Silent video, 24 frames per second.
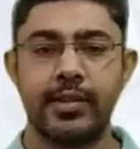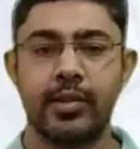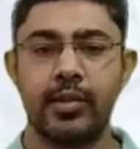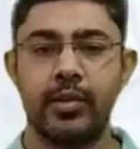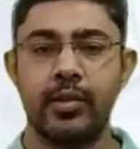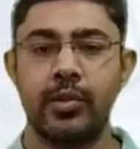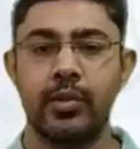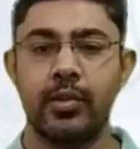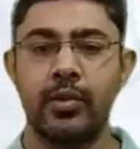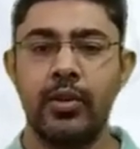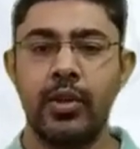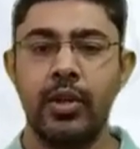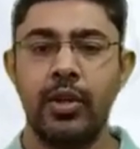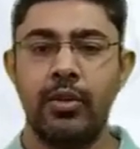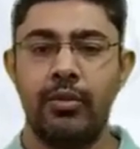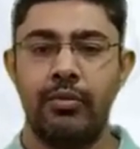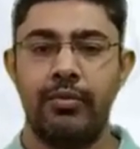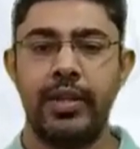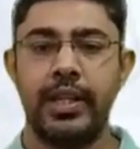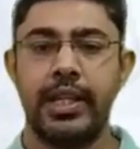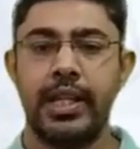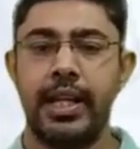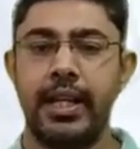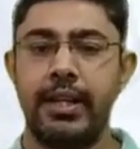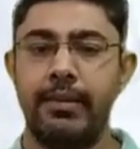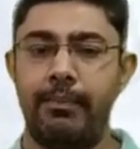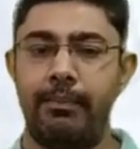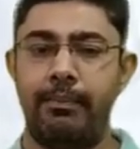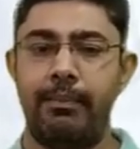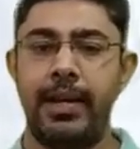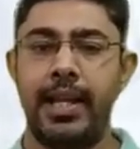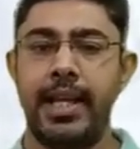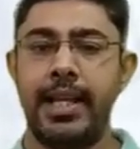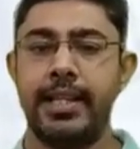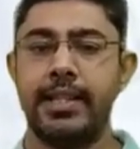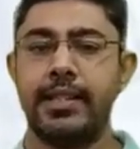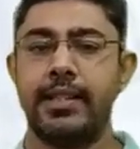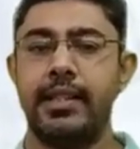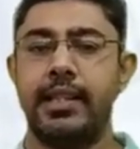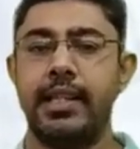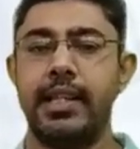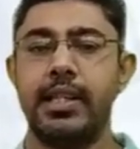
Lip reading: So we can place